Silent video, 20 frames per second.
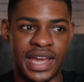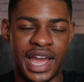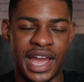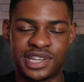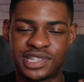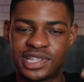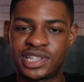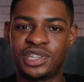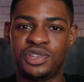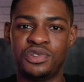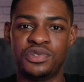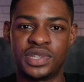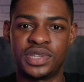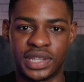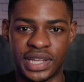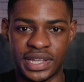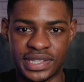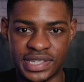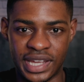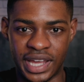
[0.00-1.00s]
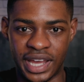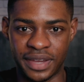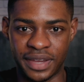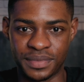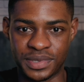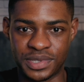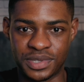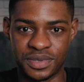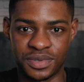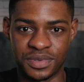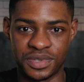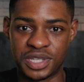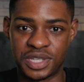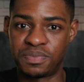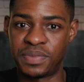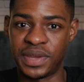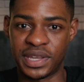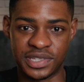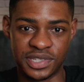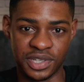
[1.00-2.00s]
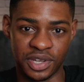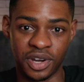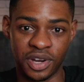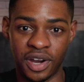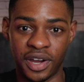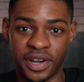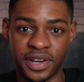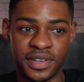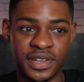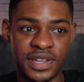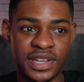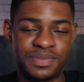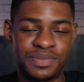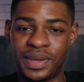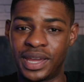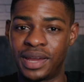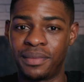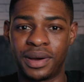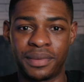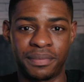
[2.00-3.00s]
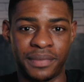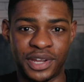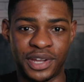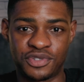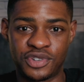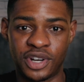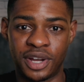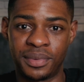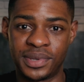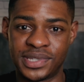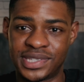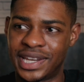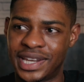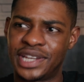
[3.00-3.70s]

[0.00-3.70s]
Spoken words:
actually using that time to speak to God, speak about my troubles.